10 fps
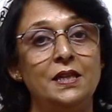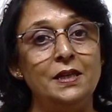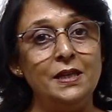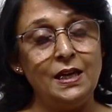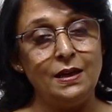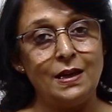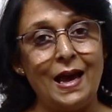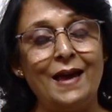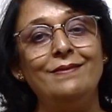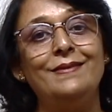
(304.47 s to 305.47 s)
in NEET,
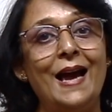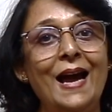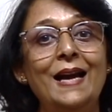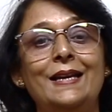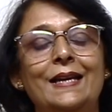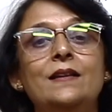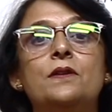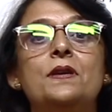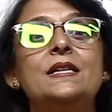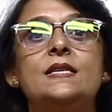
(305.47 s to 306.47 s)
and that
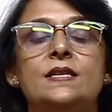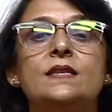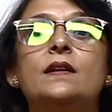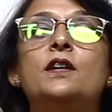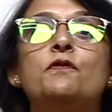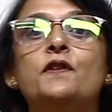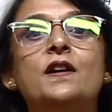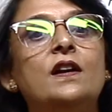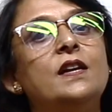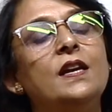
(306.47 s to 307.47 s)
increases the
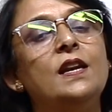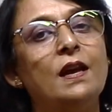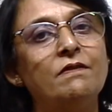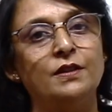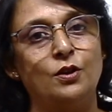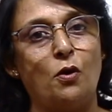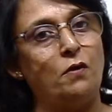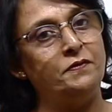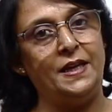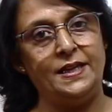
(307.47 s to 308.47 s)
difficulty level
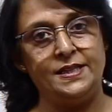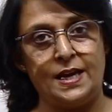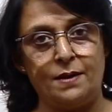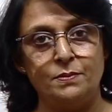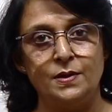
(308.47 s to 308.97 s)
of the exam.